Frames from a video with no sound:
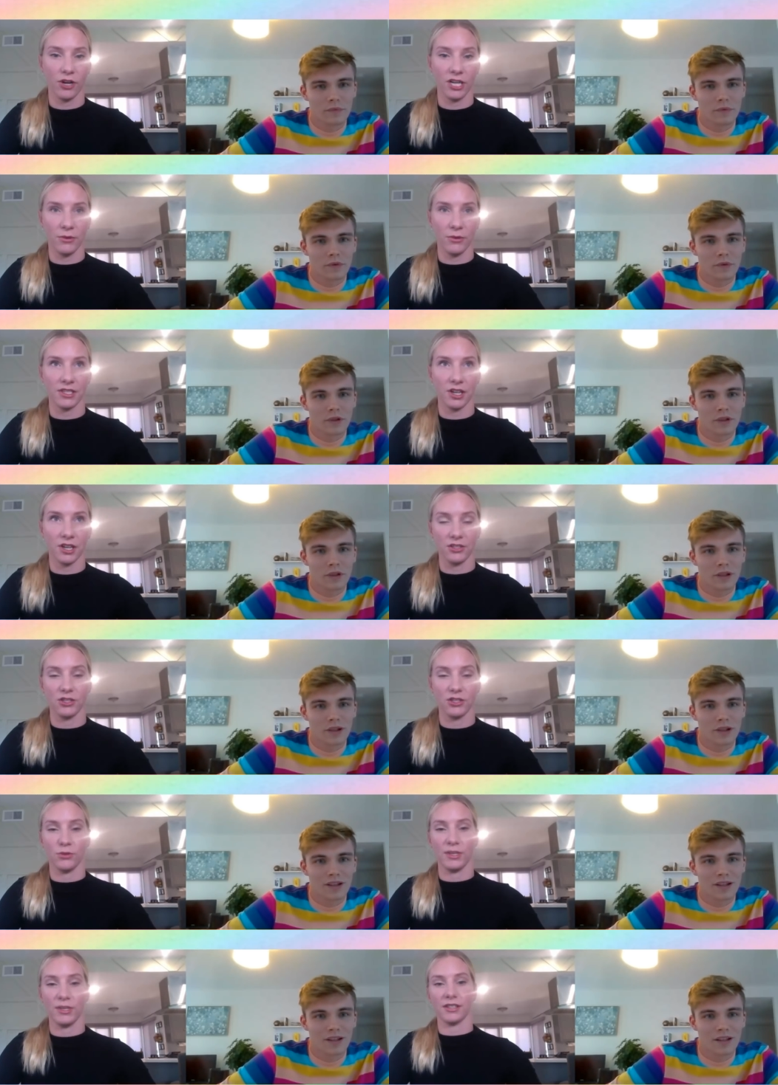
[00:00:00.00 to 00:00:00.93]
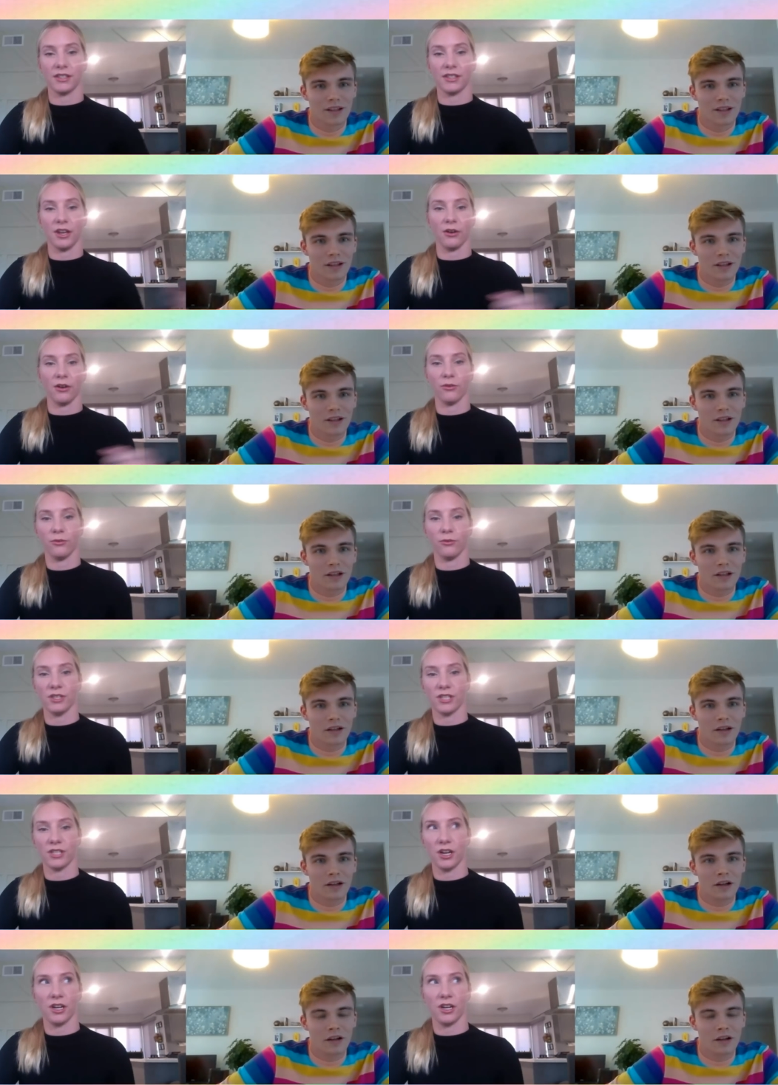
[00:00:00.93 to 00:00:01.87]
Speaker 1: we started two weeks ago. We started
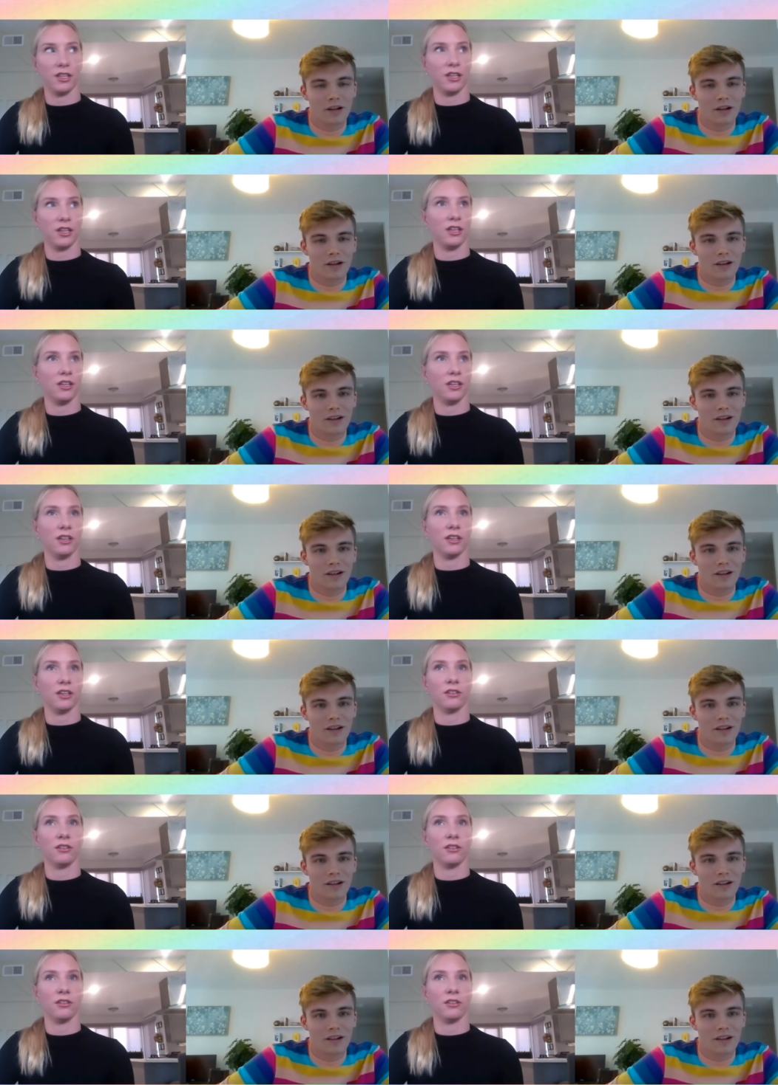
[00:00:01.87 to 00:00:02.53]
on the